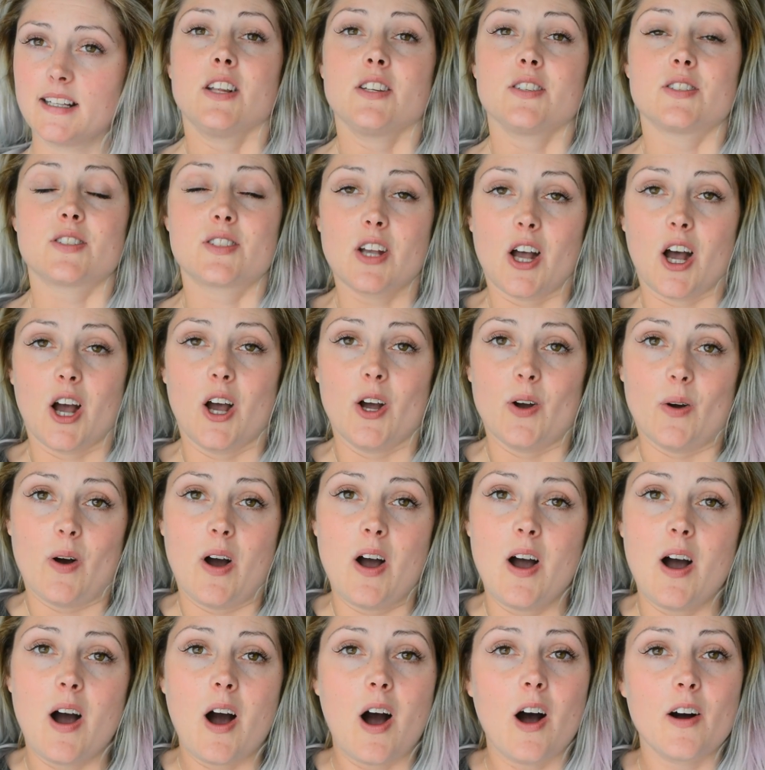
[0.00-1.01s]
So
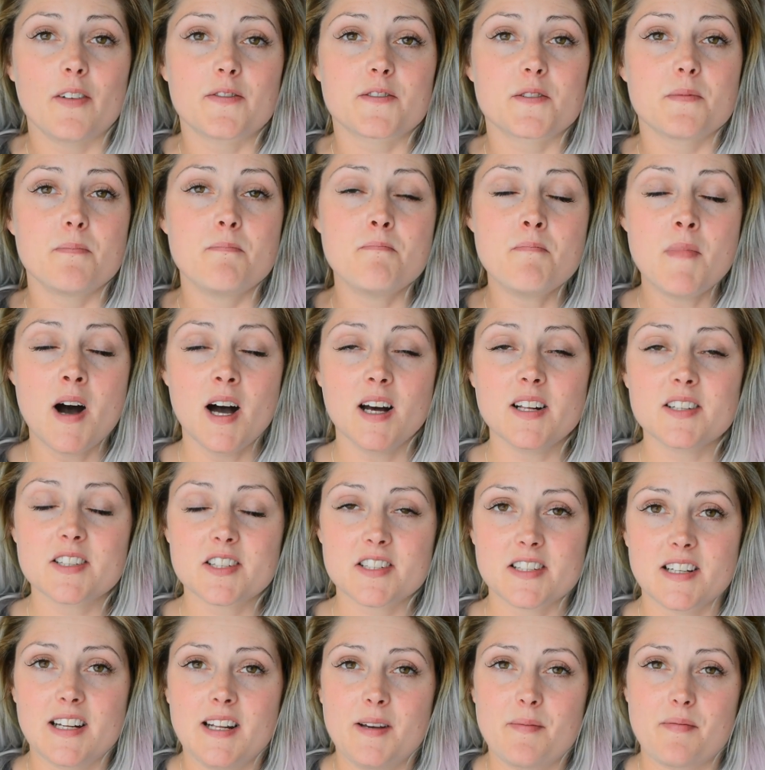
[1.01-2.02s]
after much
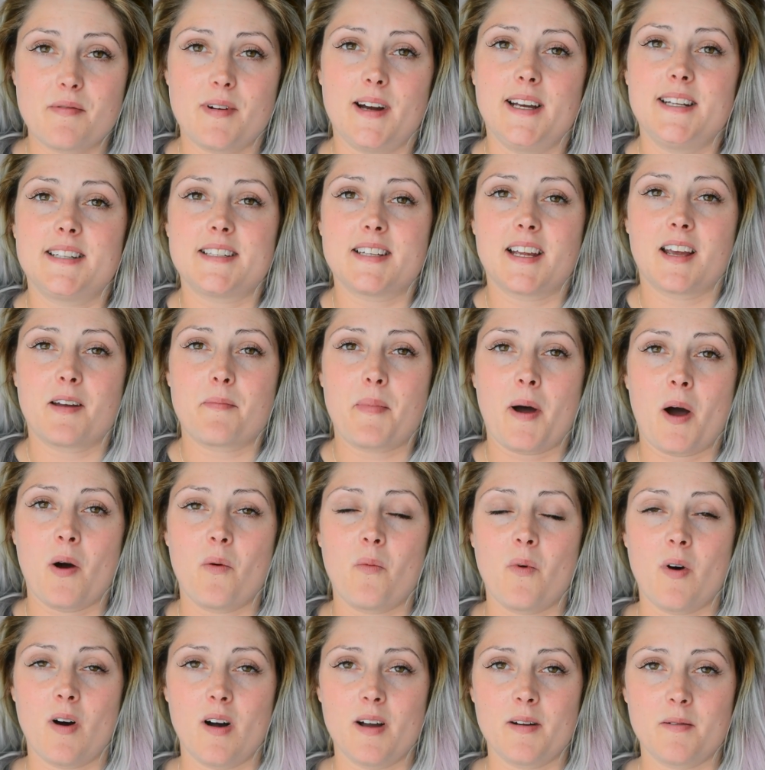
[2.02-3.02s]
deliberating about
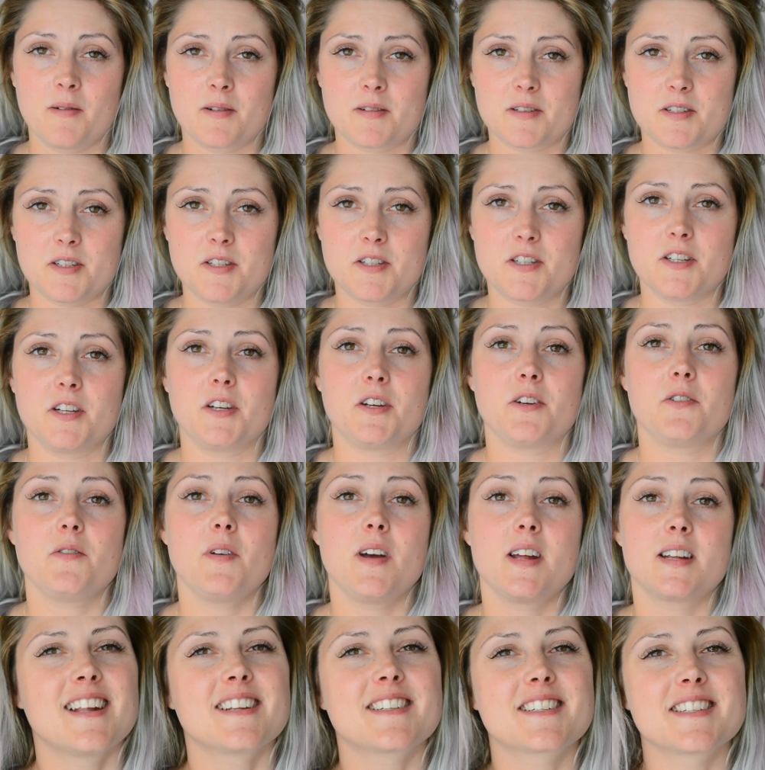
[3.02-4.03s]
what I want to do,
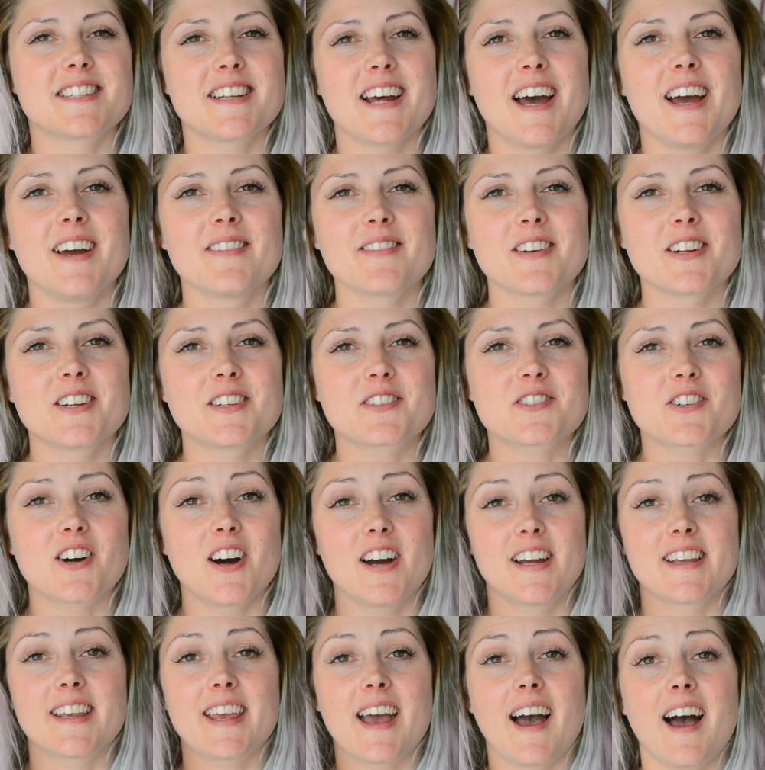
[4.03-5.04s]
today I'm going to
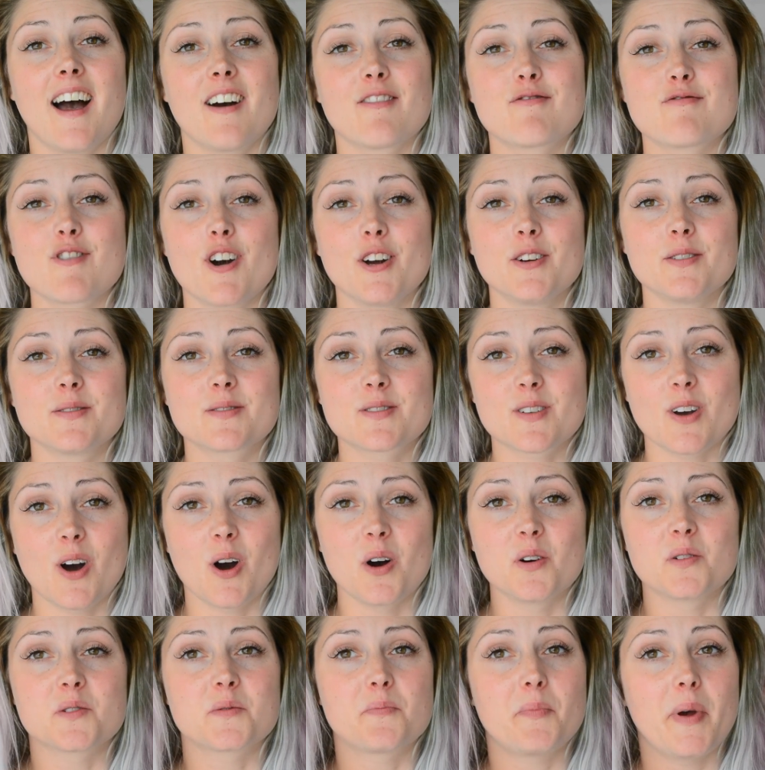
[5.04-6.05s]
try and get a rose
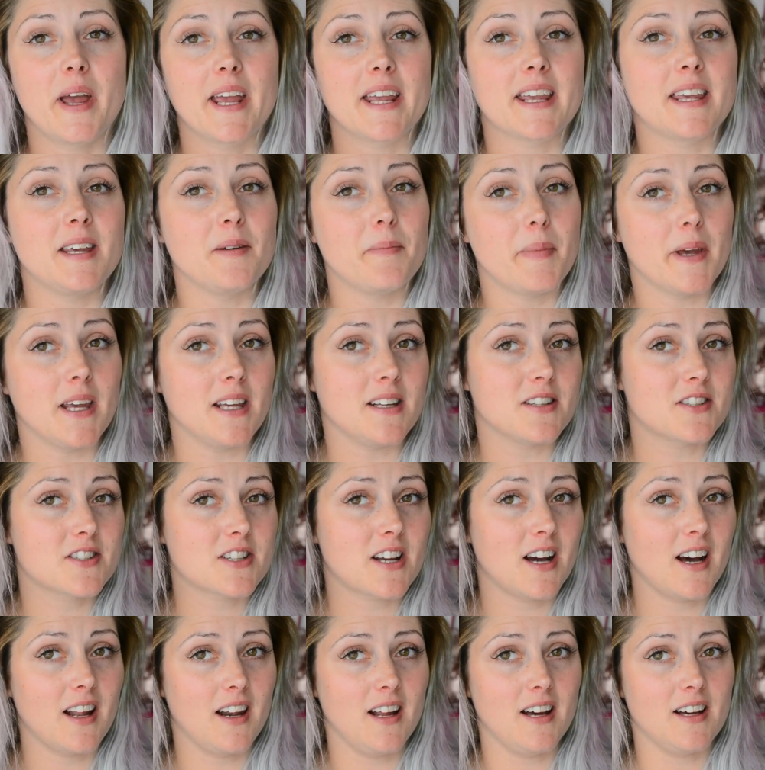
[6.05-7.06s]
gold pinky peach
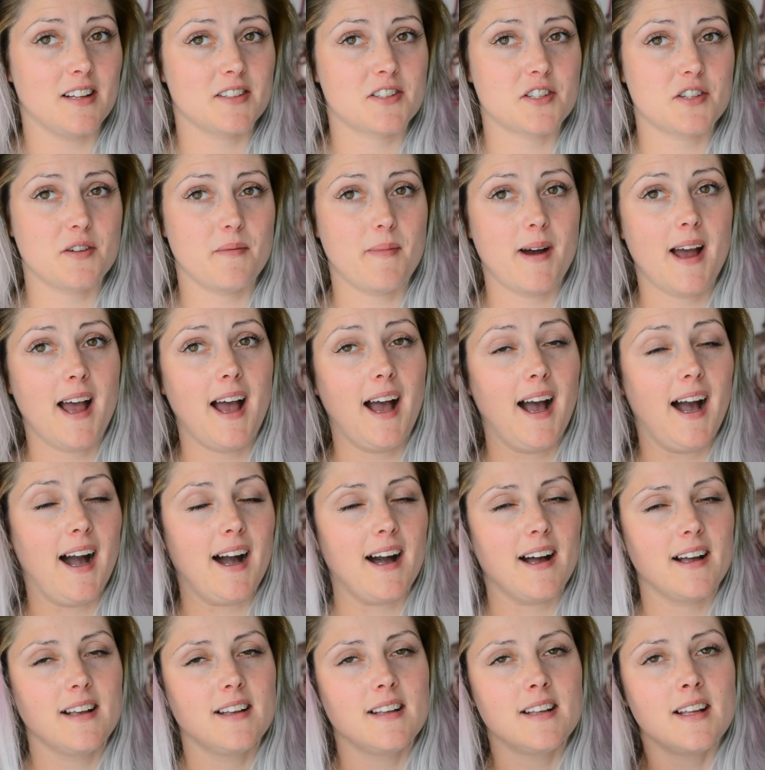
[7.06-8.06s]
colour to my hair.